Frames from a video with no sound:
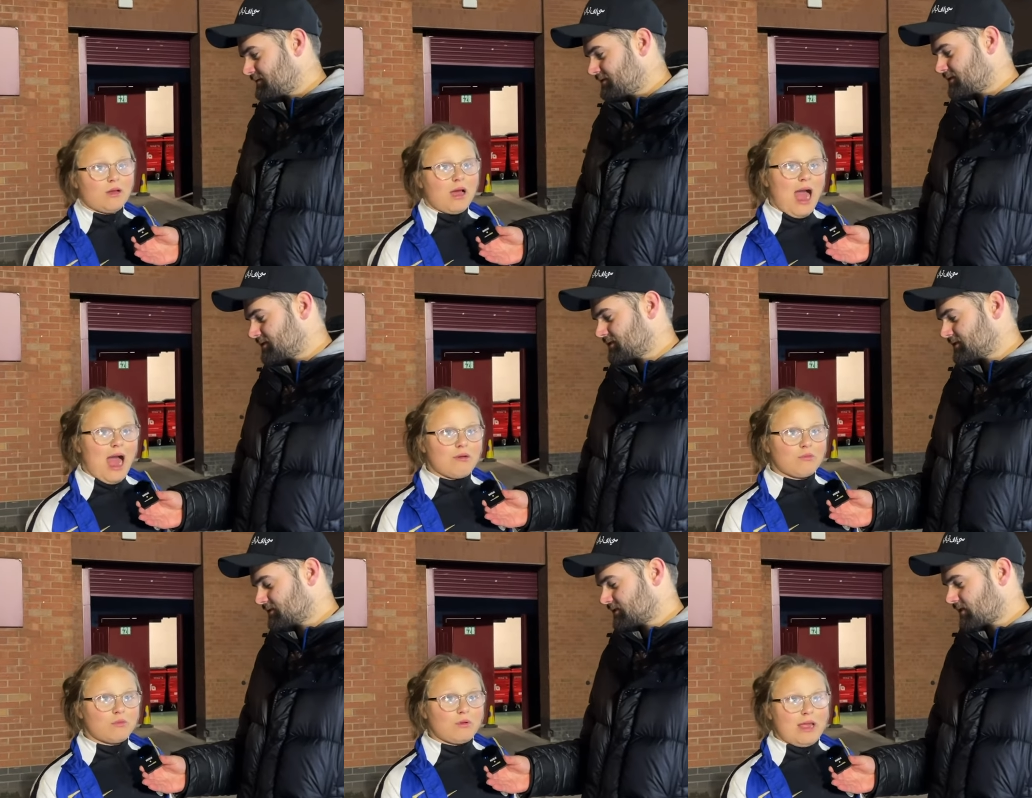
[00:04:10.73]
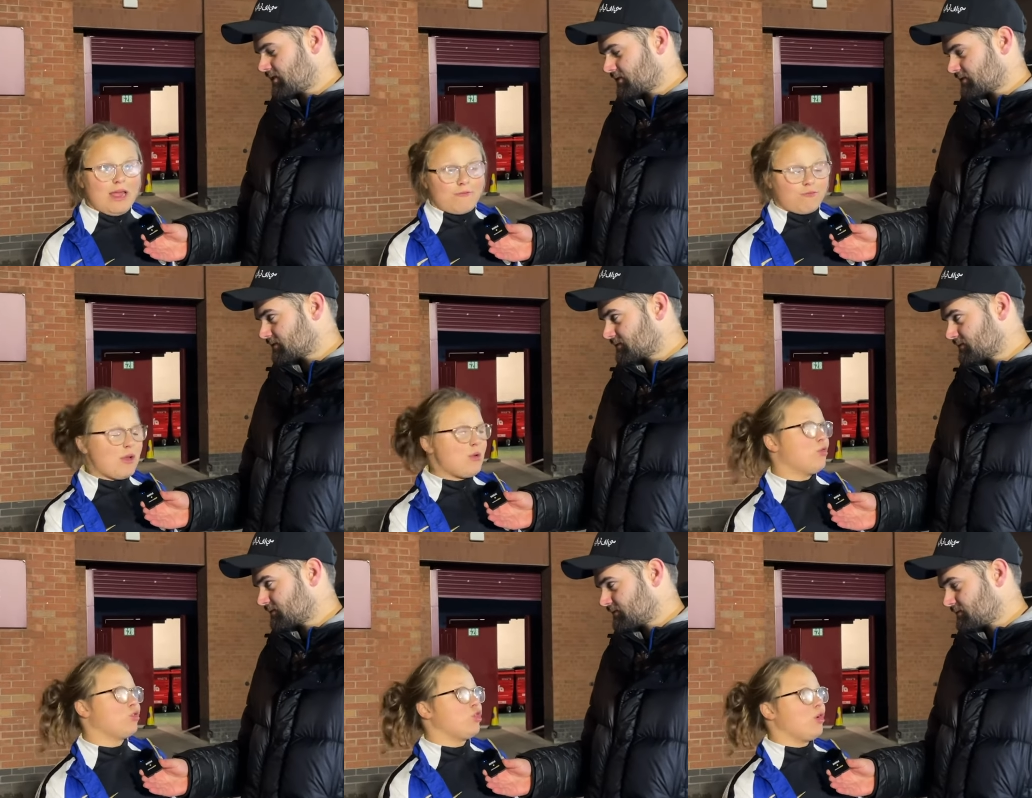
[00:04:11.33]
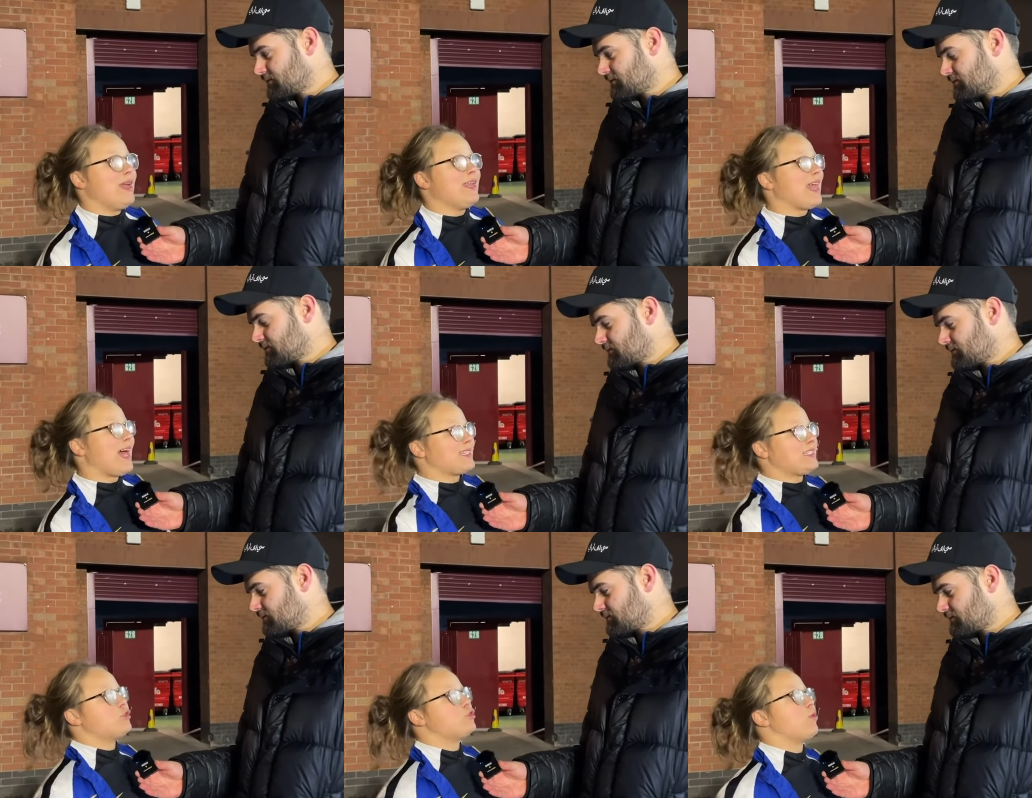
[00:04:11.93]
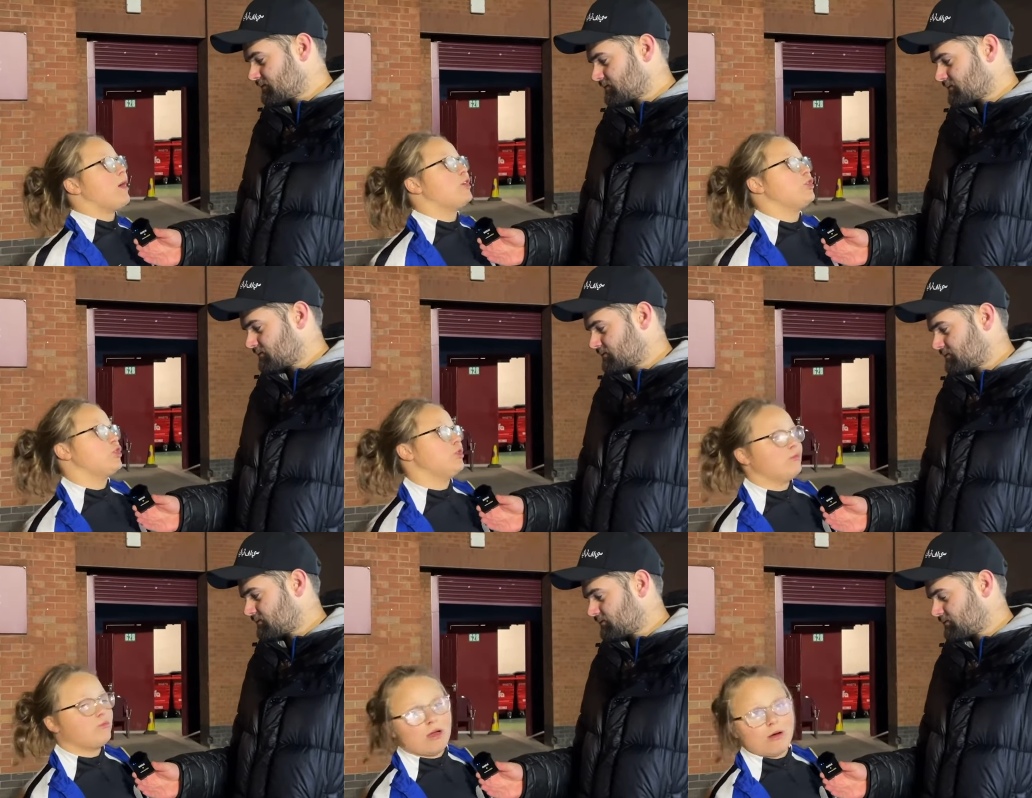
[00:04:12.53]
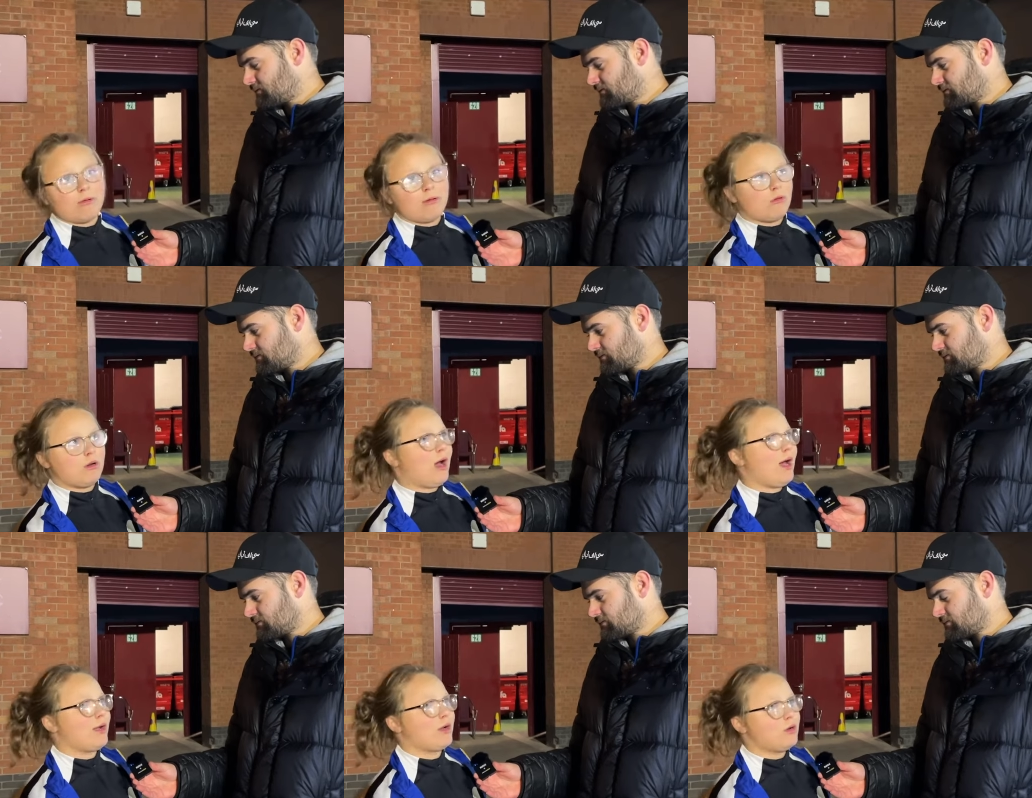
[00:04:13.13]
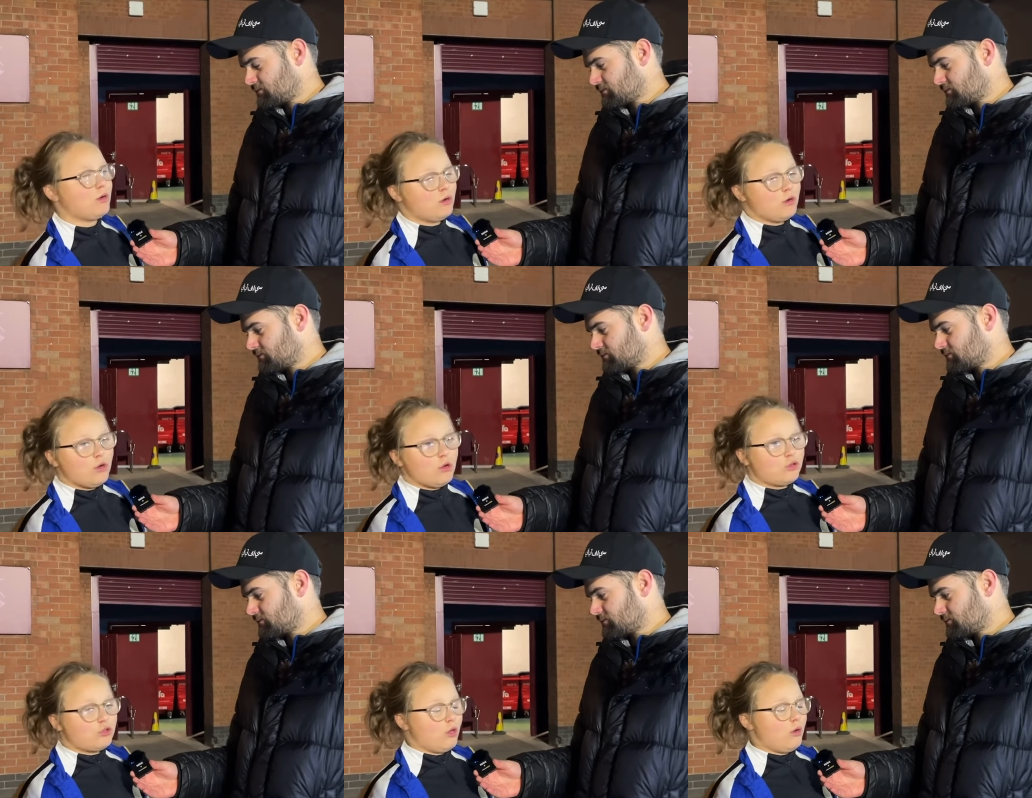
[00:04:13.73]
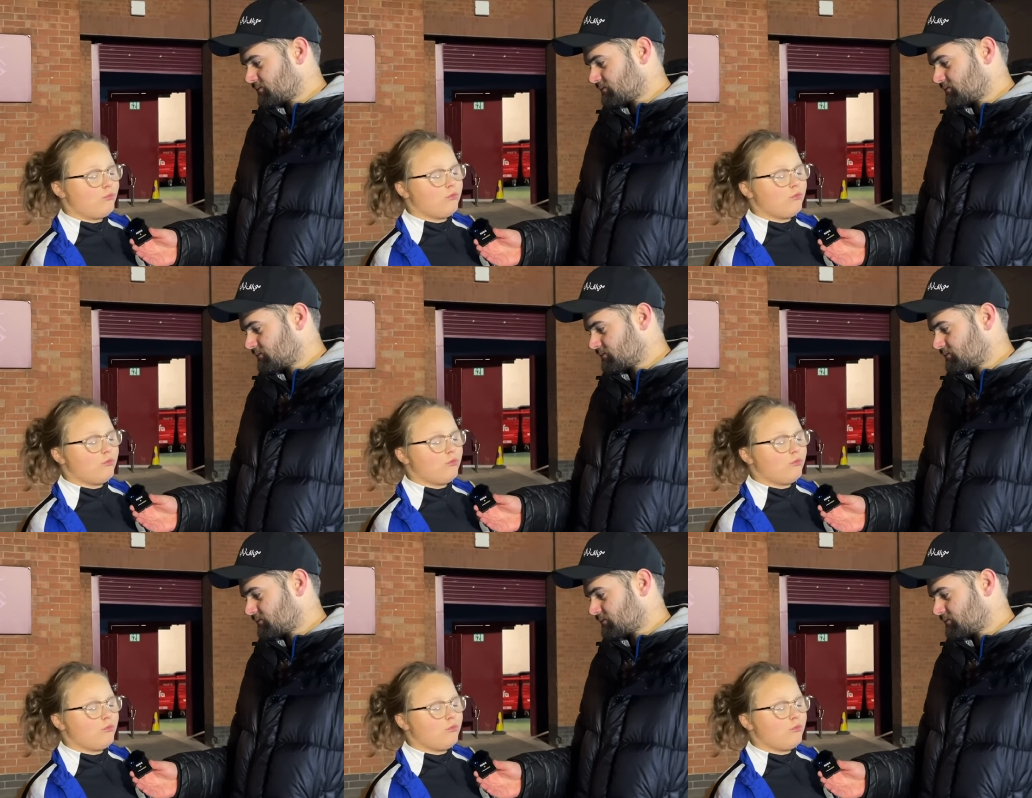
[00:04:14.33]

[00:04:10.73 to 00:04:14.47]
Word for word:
Speaker 1: and if we were in that situation where we were like doing